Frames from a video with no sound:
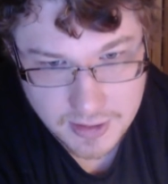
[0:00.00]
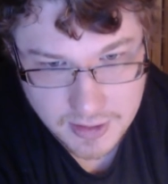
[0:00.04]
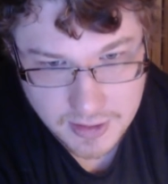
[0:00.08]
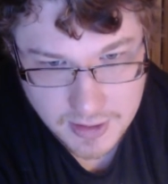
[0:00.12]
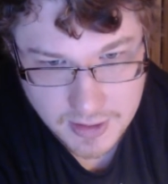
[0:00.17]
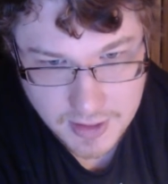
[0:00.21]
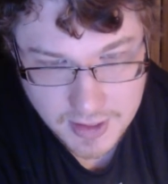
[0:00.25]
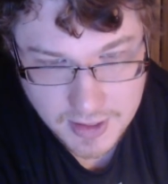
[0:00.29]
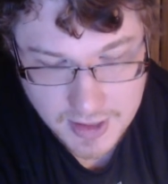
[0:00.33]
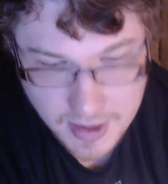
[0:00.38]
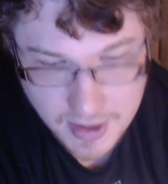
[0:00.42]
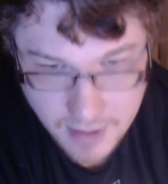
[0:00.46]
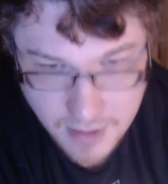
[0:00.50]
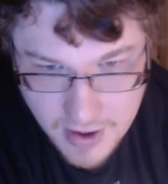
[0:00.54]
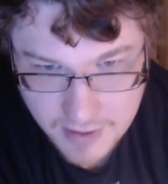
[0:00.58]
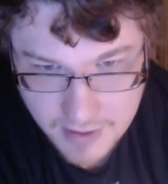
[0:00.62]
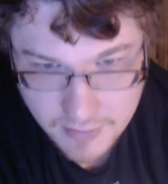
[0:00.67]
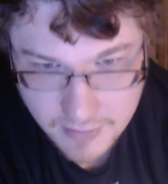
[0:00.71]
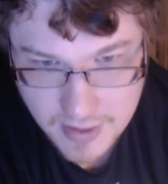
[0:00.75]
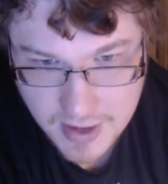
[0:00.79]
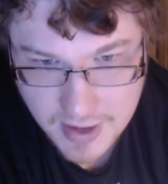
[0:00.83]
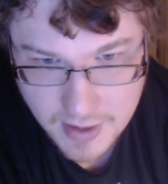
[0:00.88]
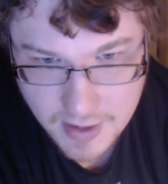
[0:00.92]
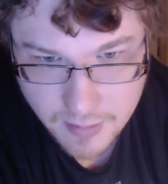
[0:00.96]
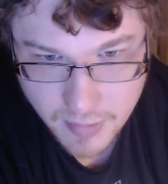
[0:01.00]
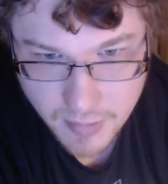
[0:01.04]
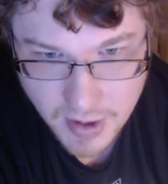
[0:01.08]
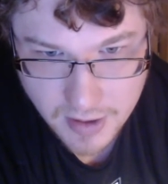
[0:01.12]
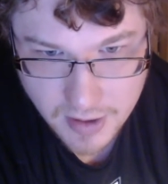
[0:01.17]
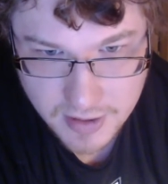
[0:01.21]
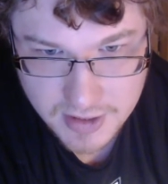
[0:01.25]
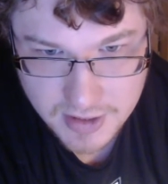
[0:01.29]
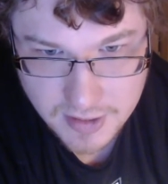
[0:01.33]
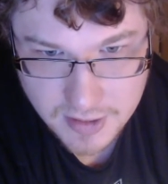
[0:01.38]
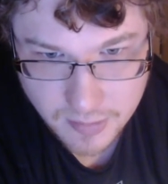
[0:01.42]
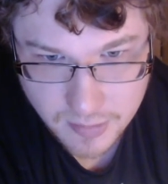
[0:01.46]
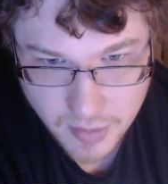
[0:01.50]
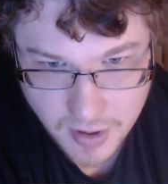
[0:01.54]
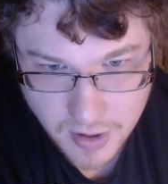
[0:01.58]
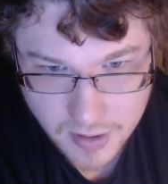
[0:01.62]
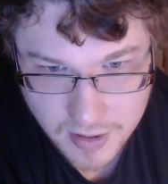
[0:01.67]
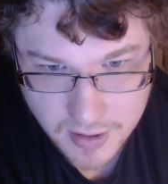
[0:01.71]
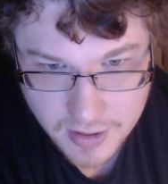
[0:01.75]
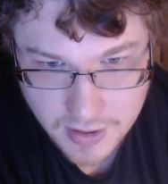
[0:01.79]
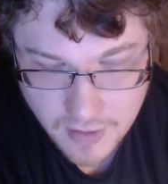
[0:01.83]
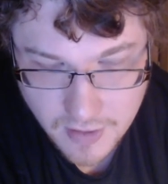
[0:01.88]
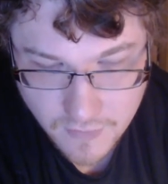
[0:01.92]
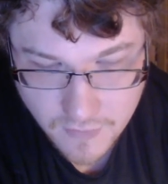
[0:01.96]
Like I'm not even that embarrassed
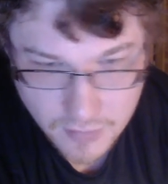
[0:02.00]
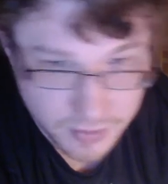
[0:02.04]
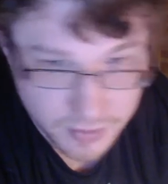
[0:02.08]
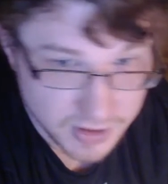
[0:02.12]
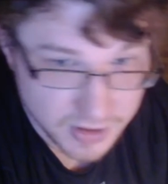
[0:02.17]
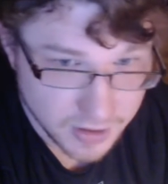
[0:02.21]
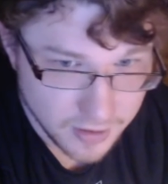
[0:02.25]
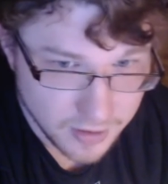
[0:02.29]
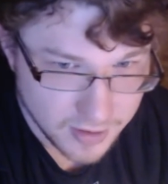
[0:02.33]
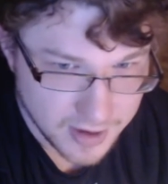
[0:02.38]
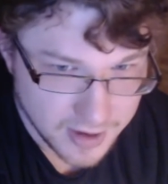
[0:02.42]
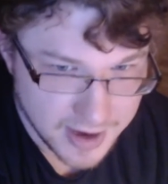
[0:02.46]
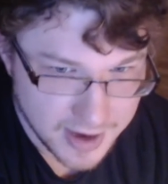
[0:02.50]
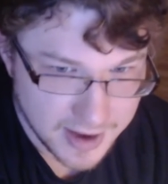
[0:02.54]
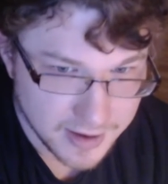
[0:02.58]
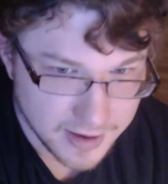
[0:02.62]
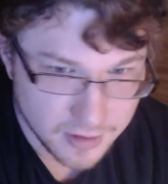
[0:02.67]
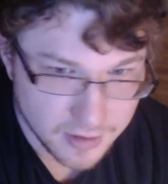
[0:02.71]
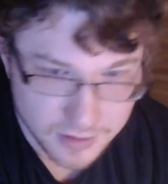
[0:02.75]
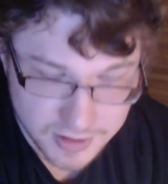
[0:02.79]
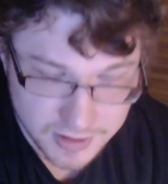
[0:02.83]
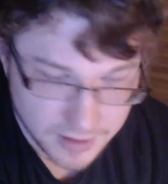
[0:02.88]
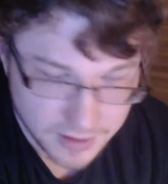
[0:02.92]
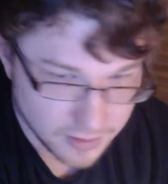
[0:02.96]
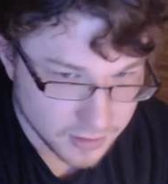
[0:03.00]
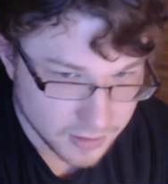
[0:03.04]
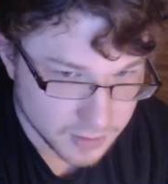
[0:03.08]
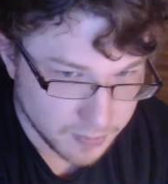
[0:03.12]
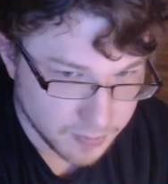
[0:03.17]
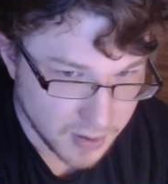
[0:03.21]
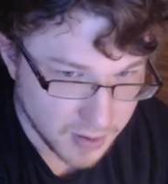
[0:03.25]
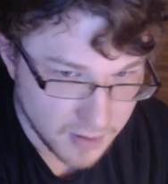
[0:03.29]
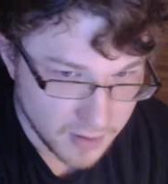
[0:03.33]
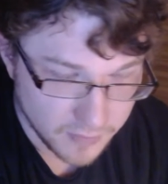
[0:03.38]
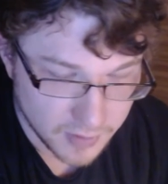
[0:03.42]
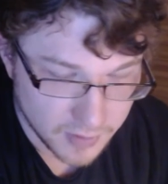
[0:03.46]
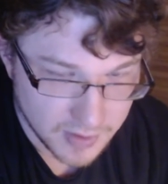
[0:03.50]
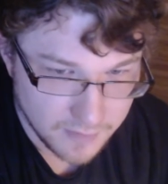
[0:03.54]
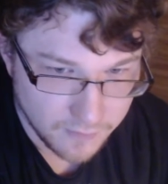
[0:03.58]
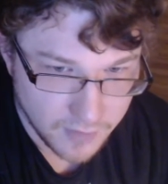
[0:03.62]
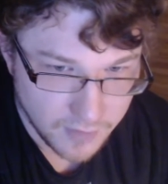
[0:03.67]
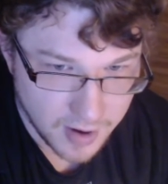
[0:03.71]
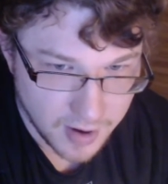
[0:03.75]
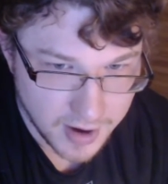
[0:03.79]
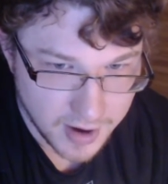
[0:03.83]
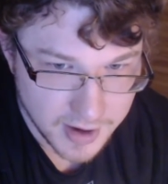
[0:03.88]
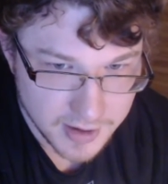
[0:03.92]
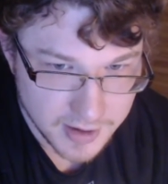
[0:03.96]
about it. You know, from certain angles it looks perfectly
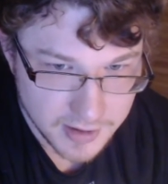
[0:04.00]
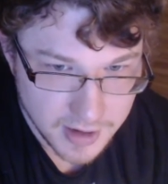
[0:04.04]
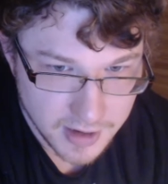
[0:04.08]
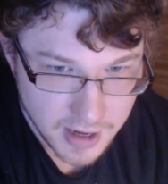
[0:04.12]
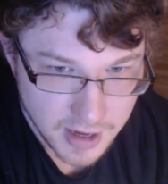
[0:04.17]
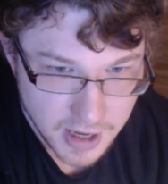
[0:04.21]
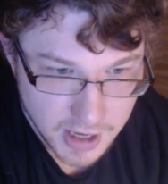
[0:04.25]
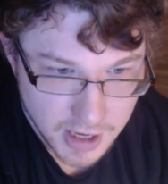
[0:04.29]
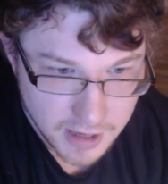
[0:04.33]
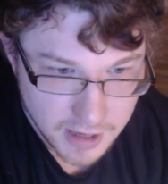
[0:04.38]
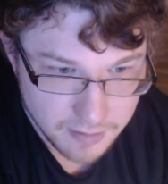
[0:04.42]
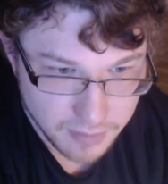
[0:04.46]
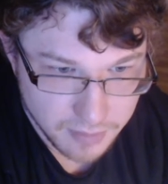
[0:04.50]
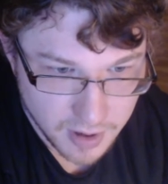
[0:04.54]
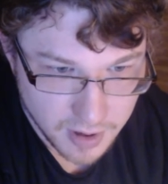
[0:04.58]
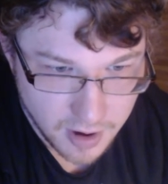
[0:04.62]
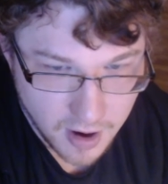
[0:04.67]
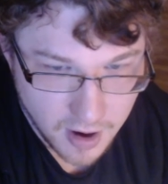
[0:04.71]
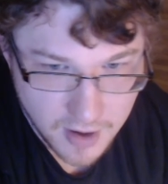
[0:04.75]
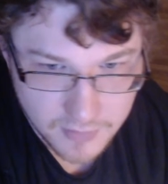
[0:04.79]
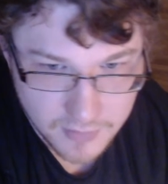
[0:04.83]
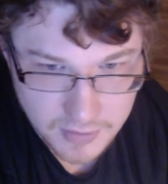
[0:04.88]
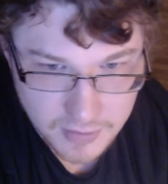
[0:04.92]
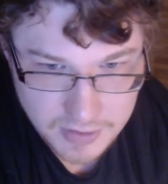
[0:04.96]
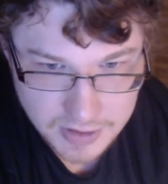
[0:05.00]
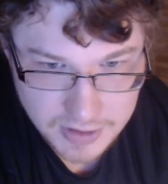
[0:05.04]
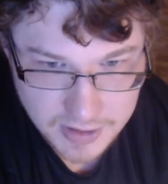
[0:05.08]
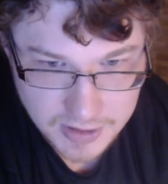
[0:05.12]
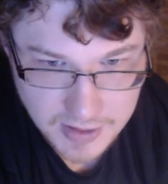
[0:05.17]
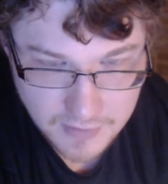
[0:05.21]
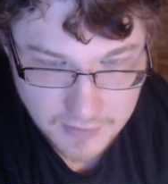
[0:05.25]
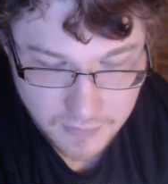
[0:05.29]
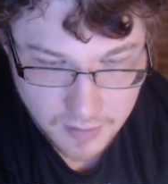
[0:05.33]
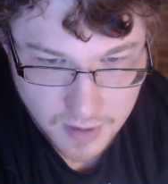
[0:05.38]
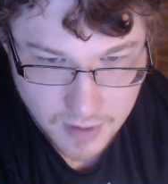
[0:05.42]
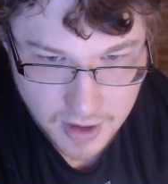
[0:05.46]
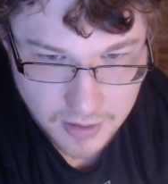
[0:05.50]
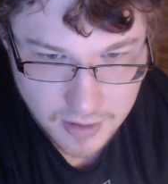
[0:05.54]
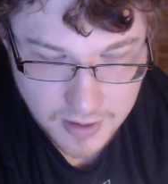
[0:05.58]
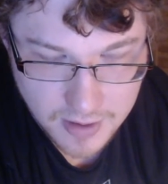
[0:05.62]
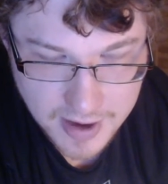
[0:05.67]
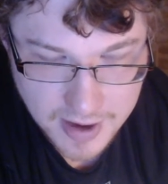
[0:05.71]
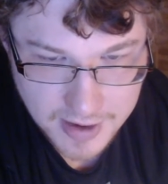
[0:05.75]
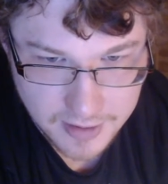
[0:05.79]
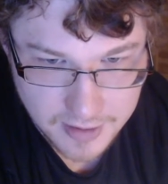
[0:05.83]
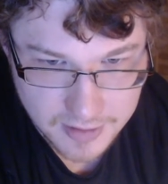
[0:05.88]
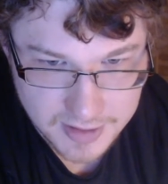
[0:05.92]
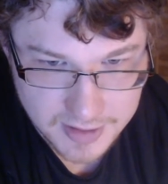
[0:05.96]
fine, but obviously from other
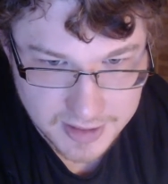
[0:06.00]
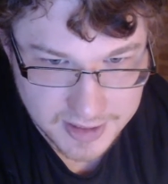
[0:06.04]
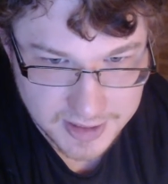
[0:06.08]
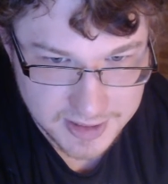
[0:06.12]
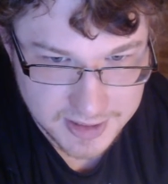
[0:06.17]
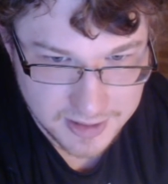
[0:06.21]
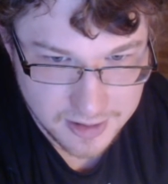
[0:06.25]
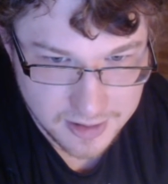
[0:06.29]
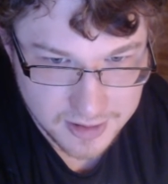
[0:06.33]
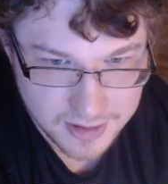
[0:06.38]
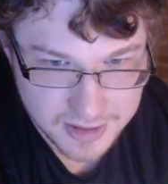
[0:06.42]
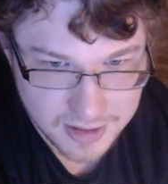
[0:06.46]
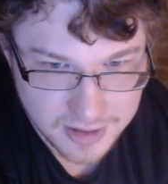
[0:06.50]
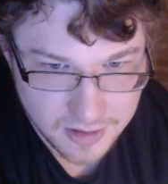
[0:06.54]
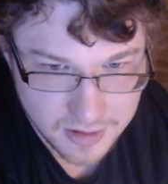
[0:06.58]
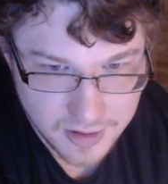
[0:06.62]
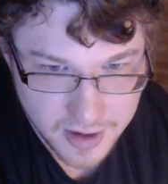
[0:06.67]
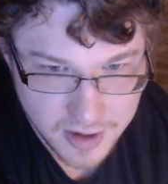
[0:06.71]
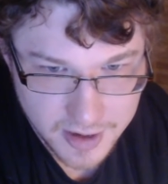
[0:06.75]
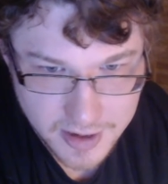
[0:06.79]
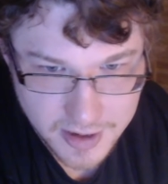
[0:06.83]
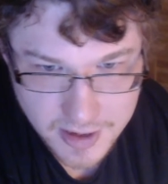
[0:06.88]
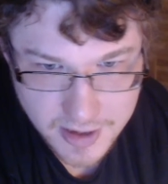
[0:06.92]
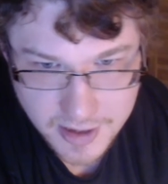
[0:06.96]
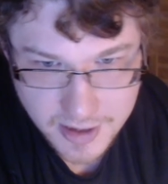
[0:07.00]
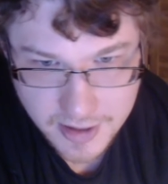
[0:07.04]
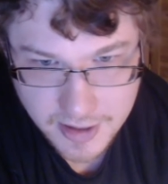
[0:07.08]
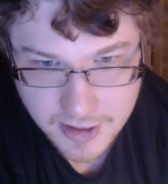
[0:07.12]
angles it doesn't look so good.